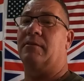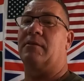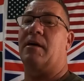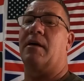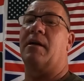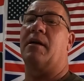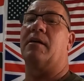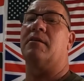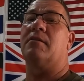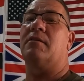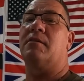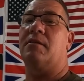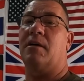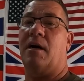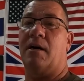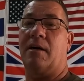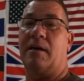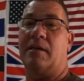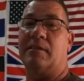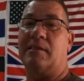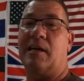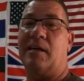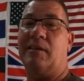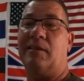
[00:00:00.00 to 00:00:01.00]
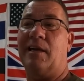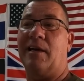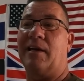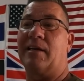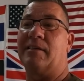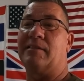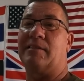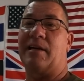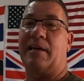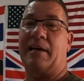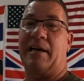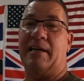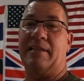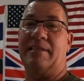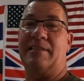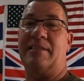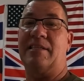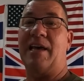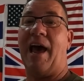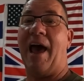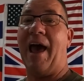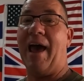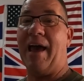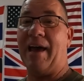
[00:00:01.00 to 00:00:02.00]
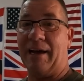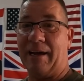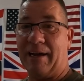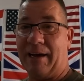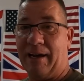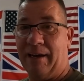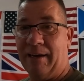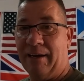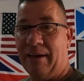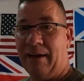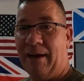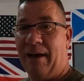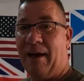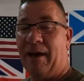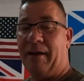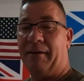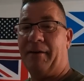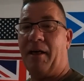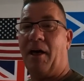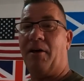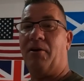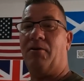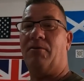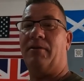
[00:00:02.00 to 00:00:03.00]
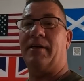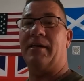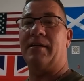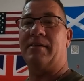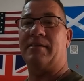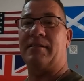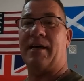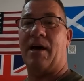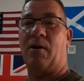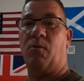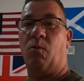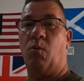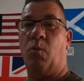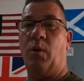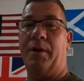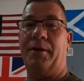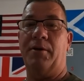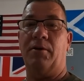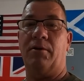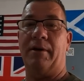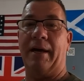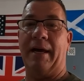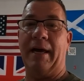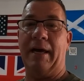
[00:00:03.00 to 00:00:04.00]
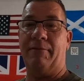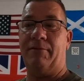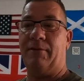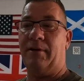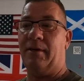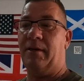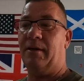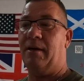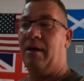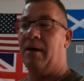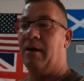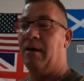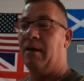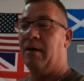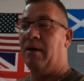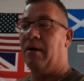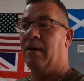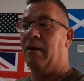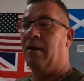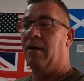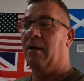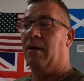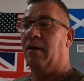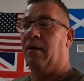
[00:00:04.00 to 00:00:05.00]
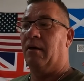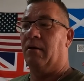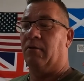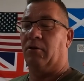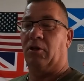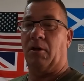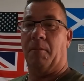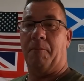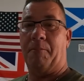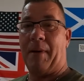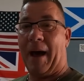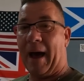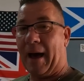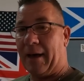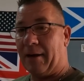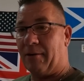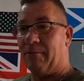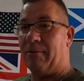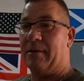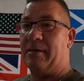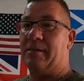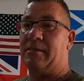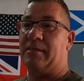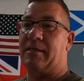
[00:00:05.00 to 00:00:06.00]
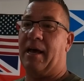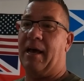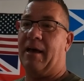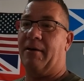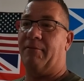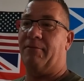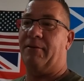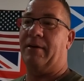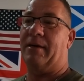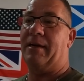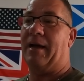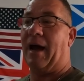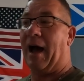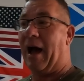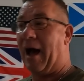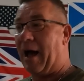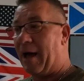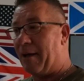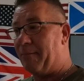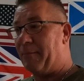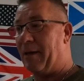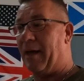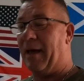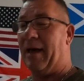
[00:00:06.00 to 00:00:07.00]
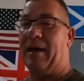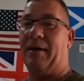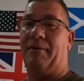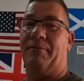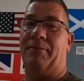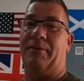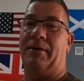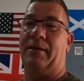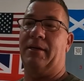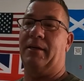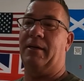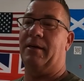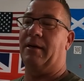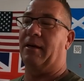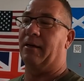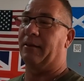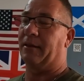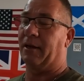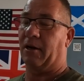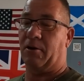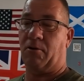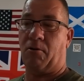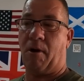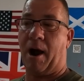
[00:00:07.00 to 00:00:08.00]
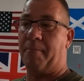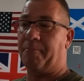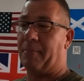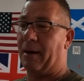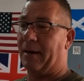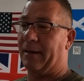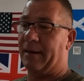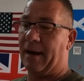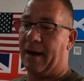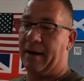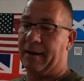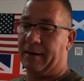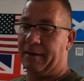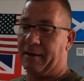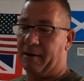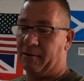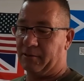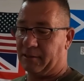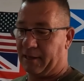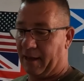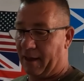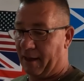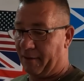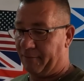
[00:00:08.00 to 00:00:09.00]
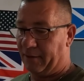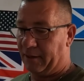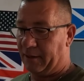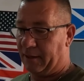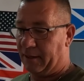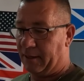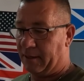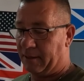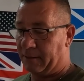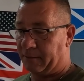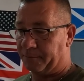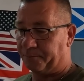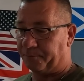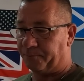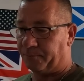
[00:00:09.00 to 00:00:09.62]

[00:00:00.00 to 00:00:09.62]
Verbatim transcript: is gonna suck because that thing is like a tank not only is that wheel heavy, the battery's heavy, I'm heavy, the crap I got in there's heavy.